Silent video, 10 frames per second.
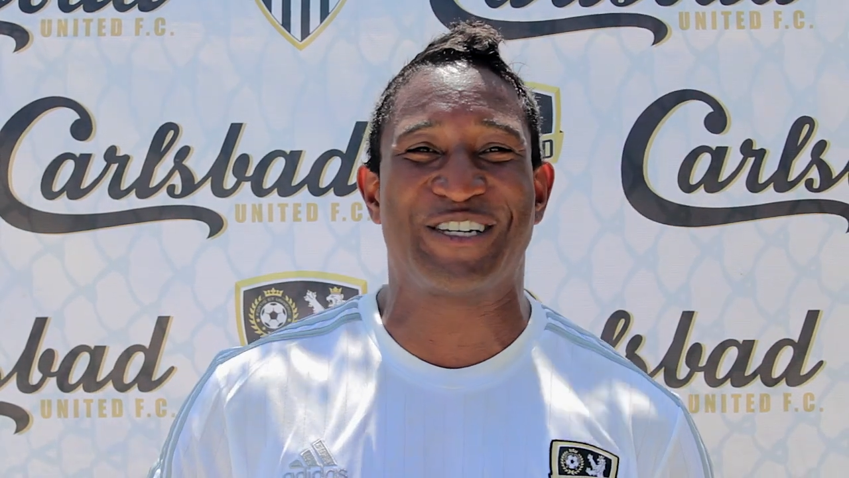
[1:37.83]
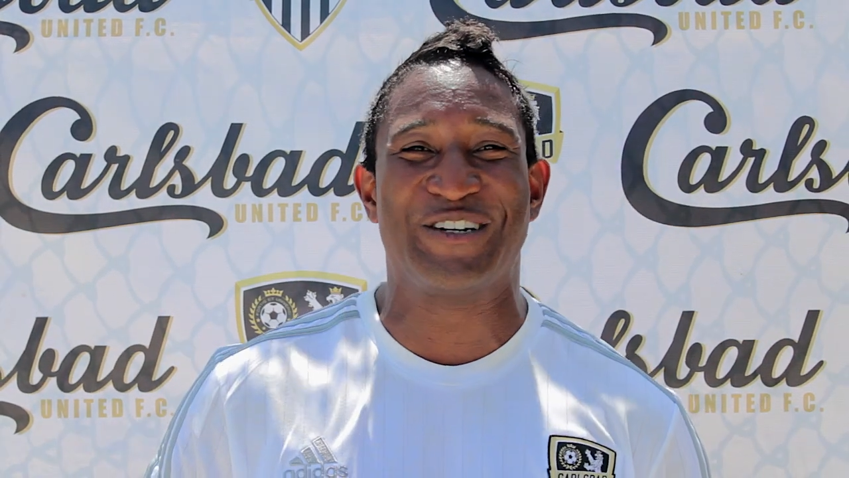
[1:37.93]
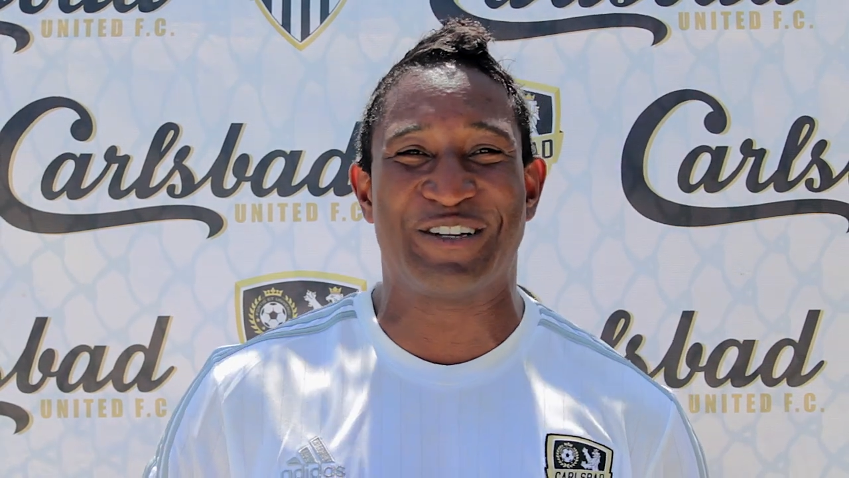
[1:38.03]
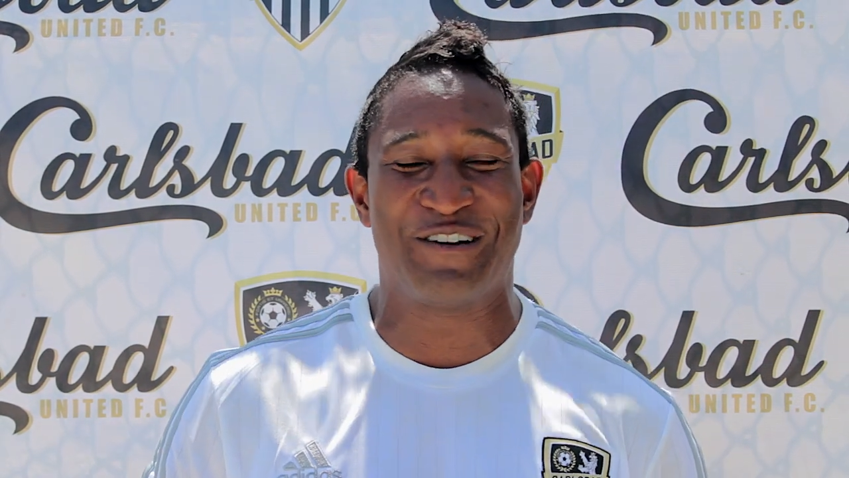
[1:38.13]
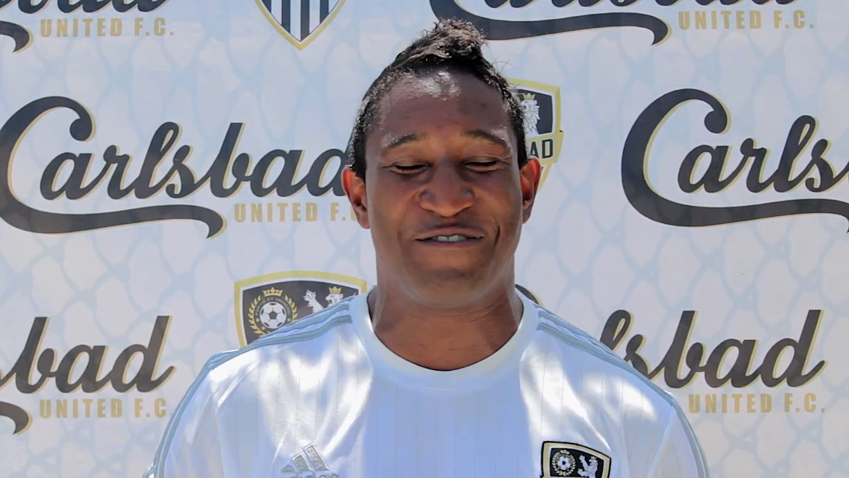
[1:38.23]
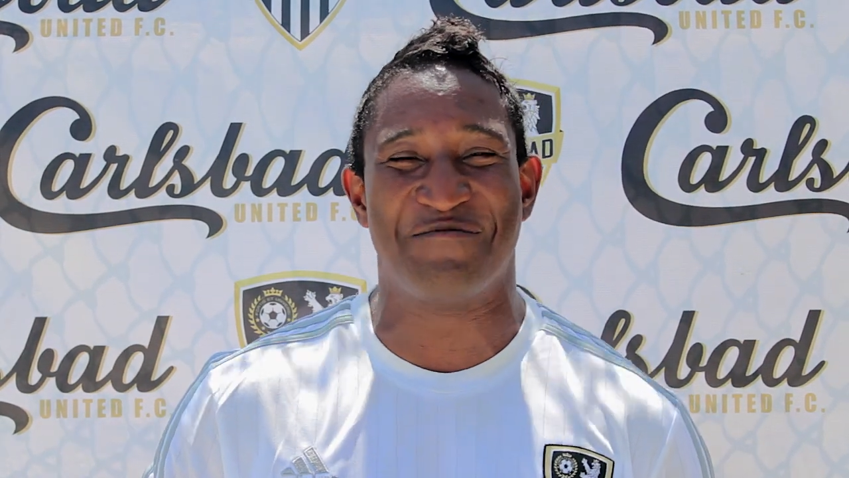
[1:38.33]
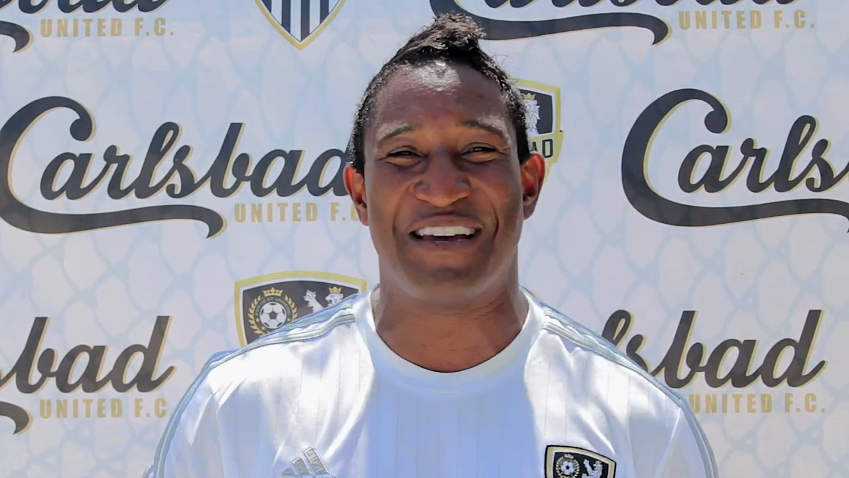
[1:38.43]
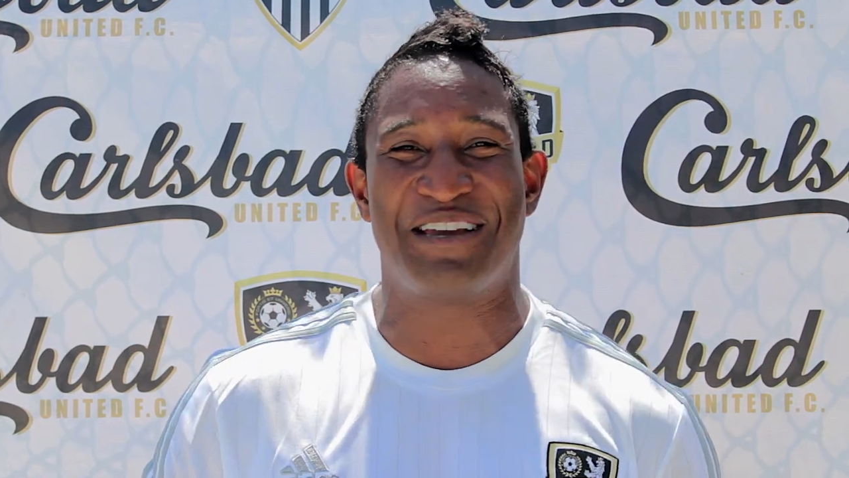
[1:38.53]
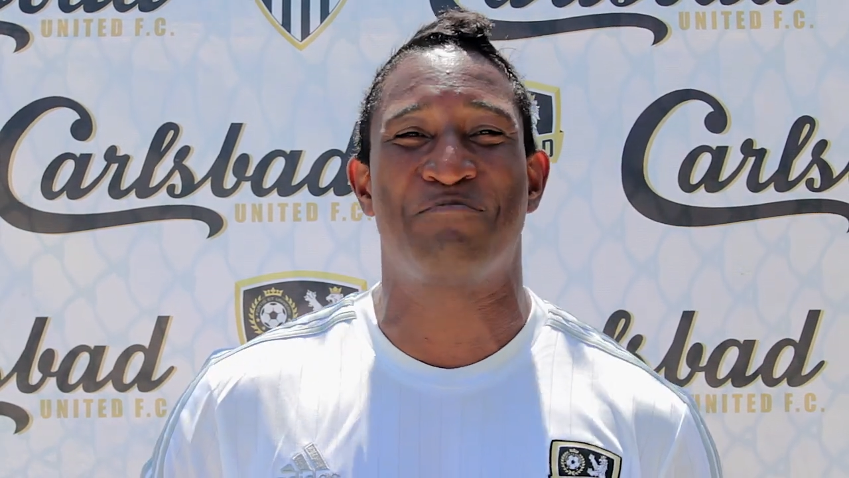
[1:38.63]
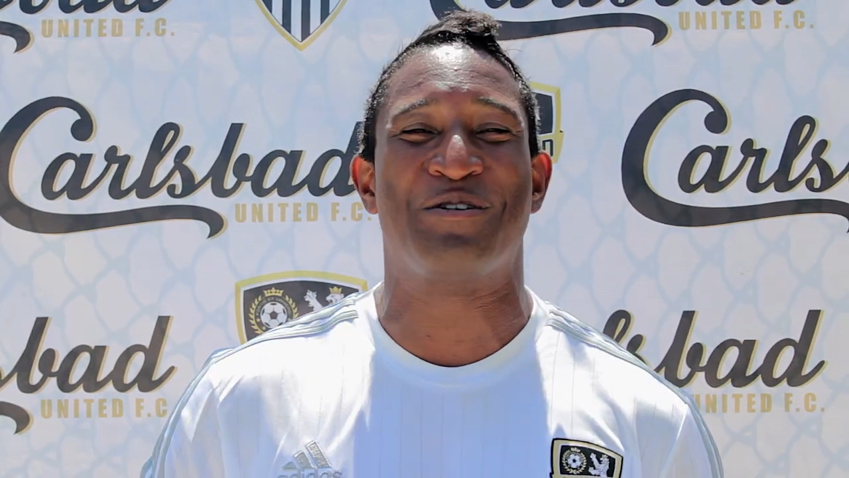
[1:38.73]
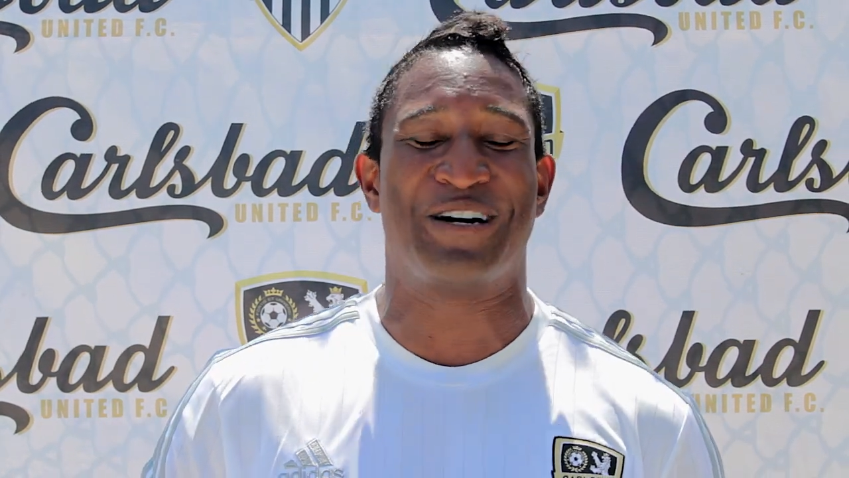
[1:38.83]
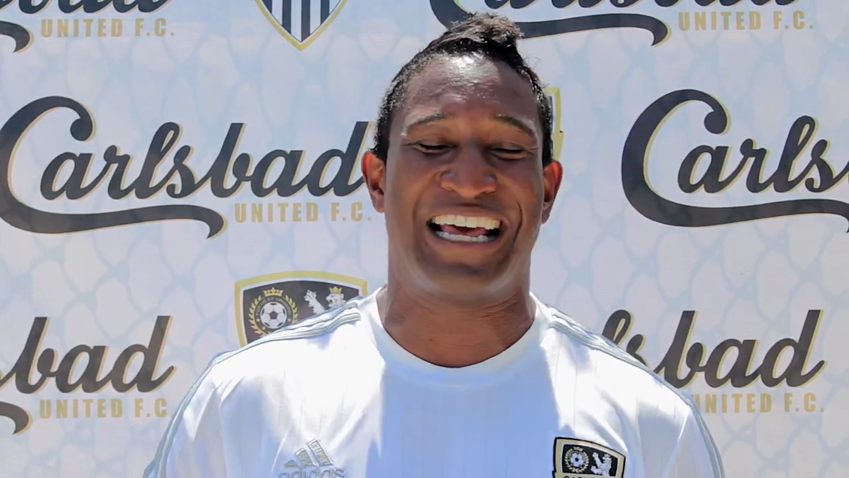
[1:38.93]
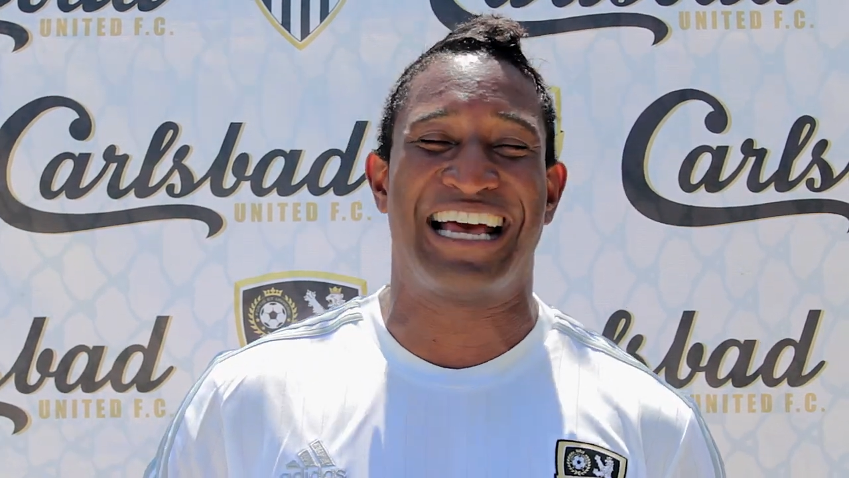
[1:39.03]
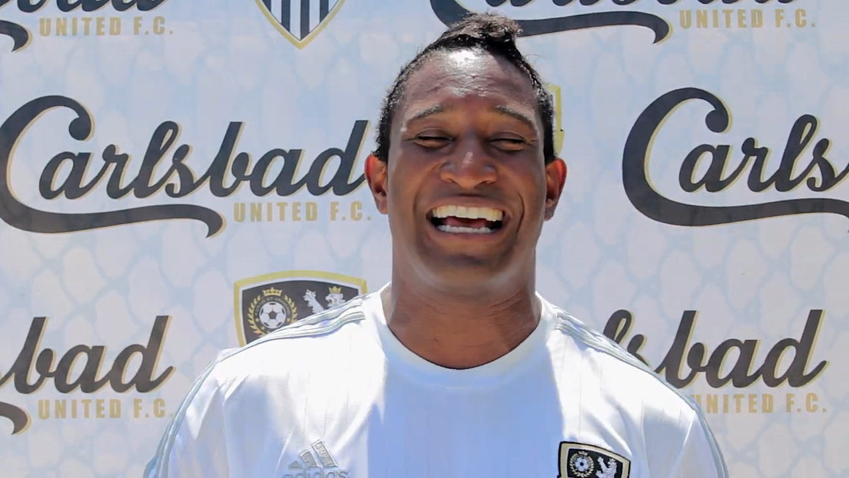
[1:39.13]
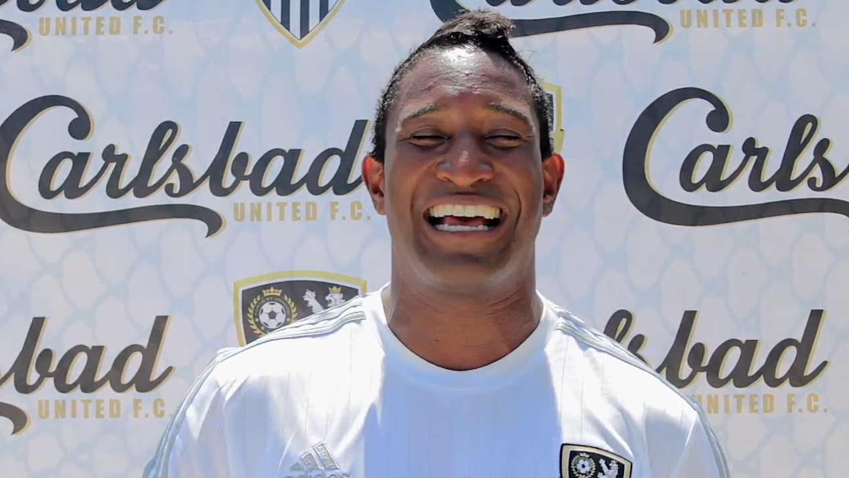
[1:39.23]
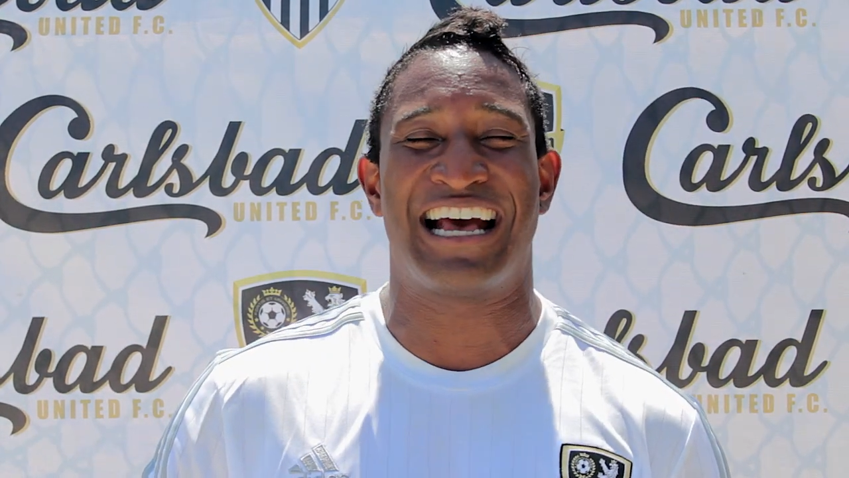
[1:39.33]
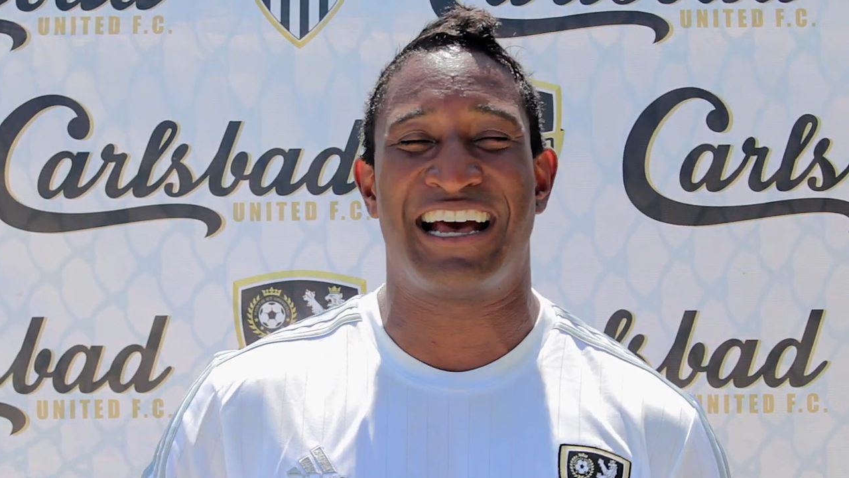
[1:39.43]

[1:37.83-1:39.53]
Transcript: to do for me, but I